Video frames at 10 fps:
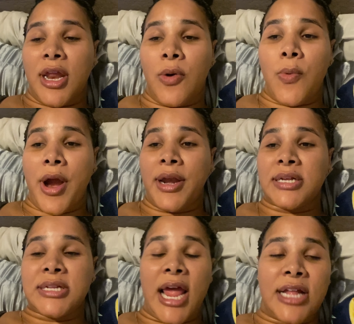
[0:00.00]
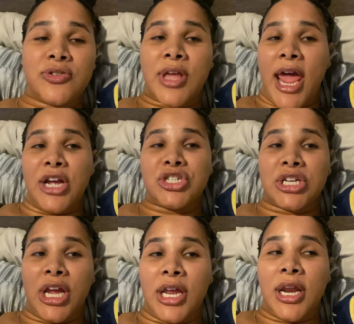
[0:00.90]
and awareness and
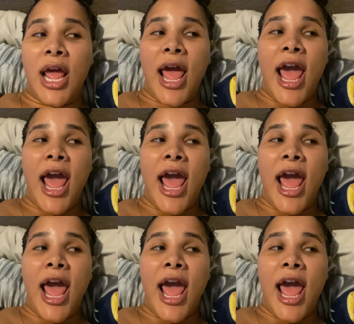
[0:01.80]
education.